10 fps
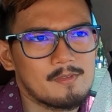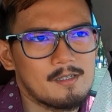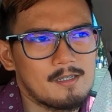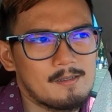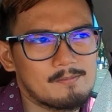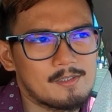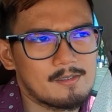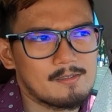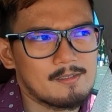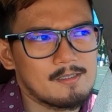um,
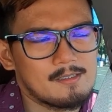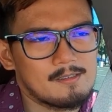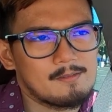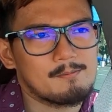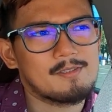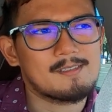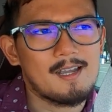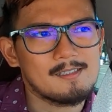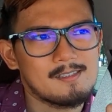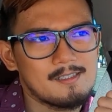the,
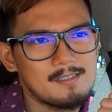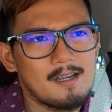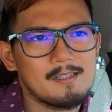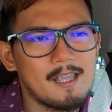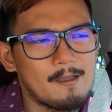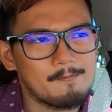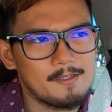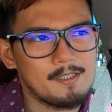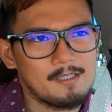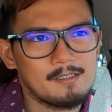besides the uh,
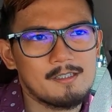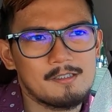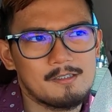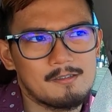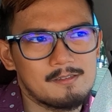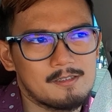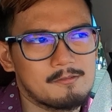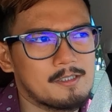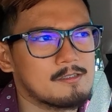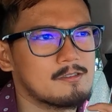caffeine, you know, the
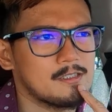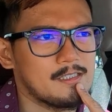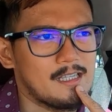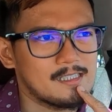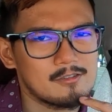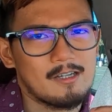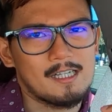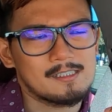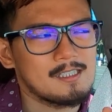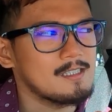green tree
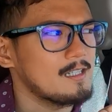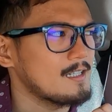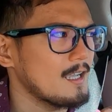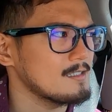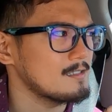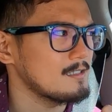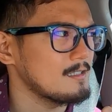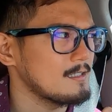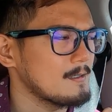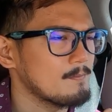extract, it has
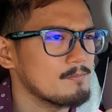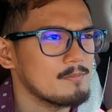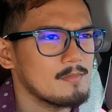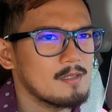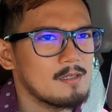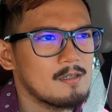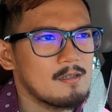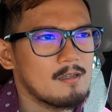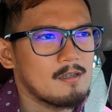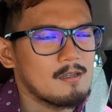the,
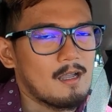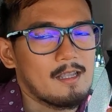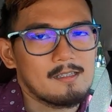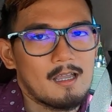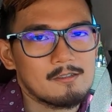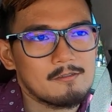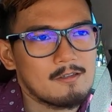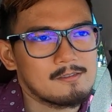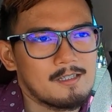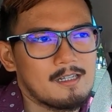I, I don't know
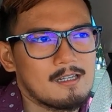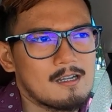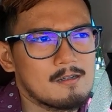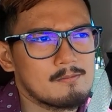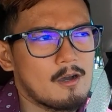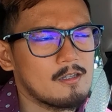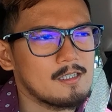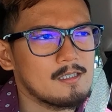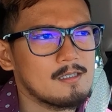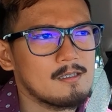how to say it,
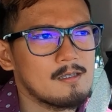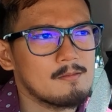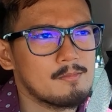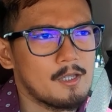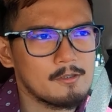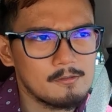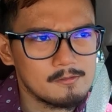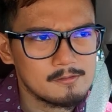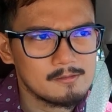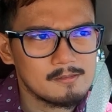
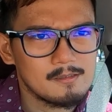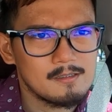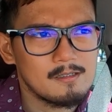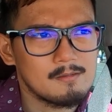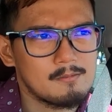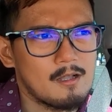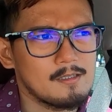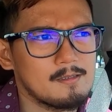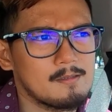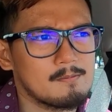polyphenols,
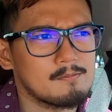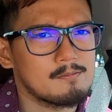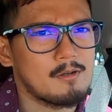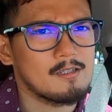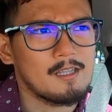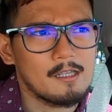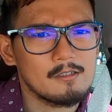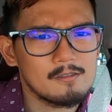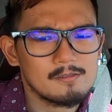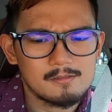poly,
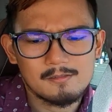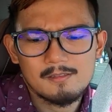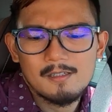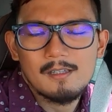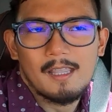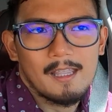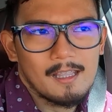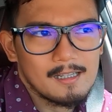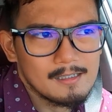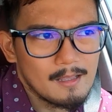polyphenols,
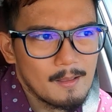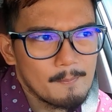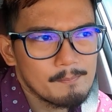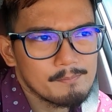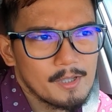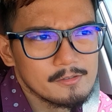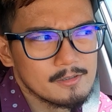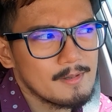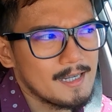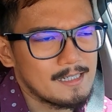and
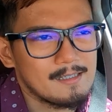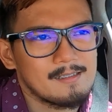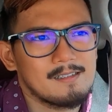phentermine.